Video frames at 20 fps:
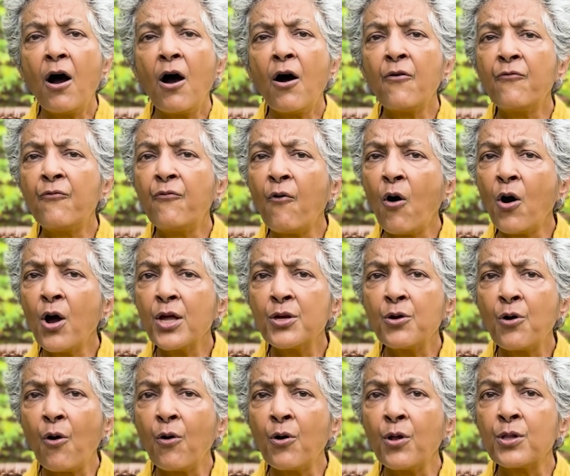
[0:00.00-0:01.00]
Avoid
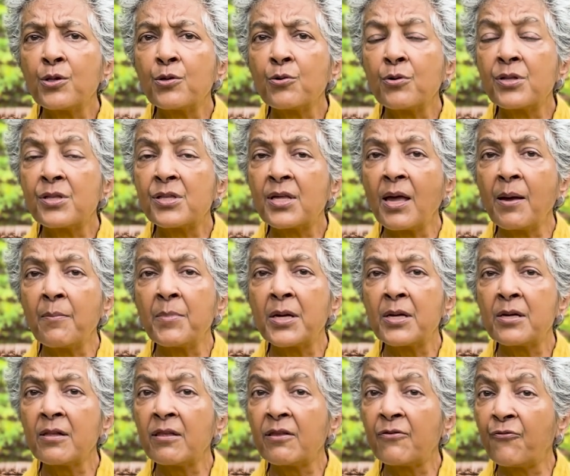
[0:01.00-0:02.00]
all those
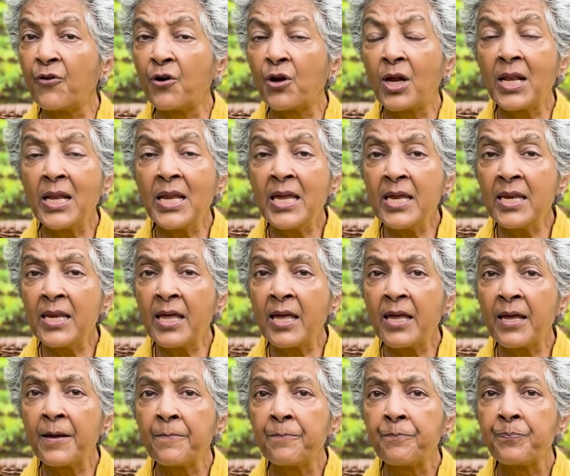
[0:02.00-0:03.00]
chemicals for
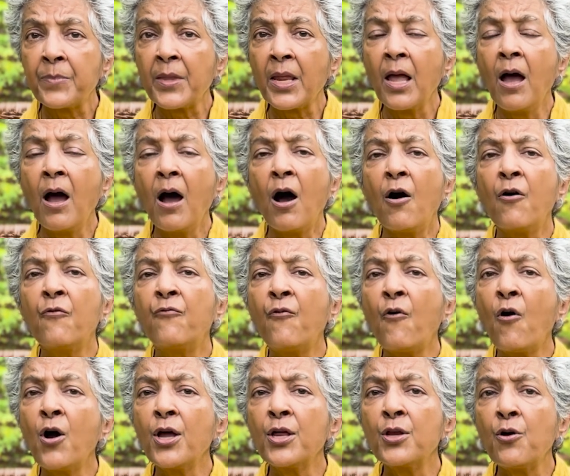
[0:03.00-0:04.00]
cleaning,
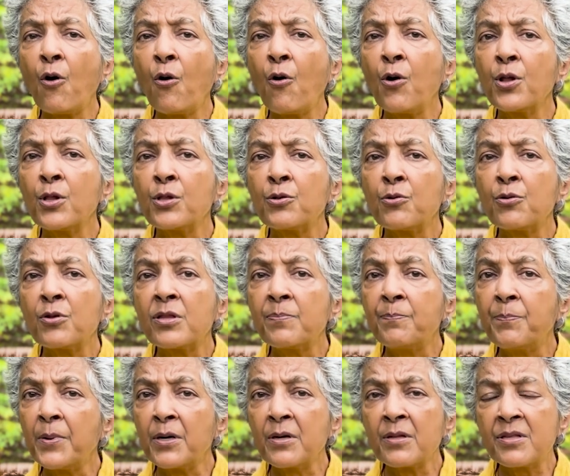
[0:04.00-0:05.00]
avoid all those
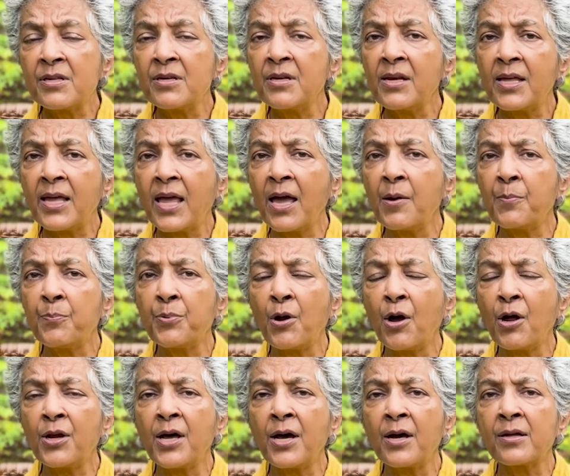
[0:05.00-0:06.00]
personal care
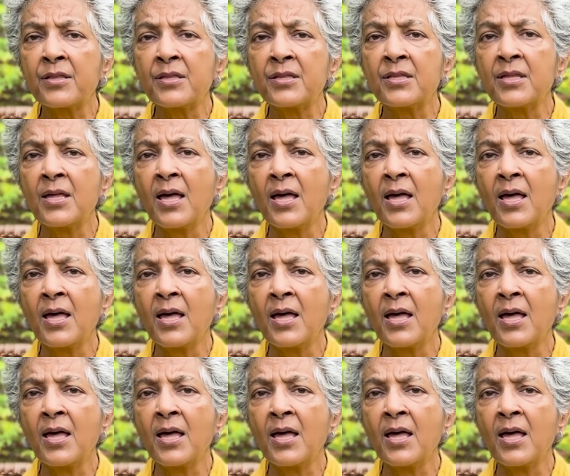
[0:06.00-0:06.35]
products,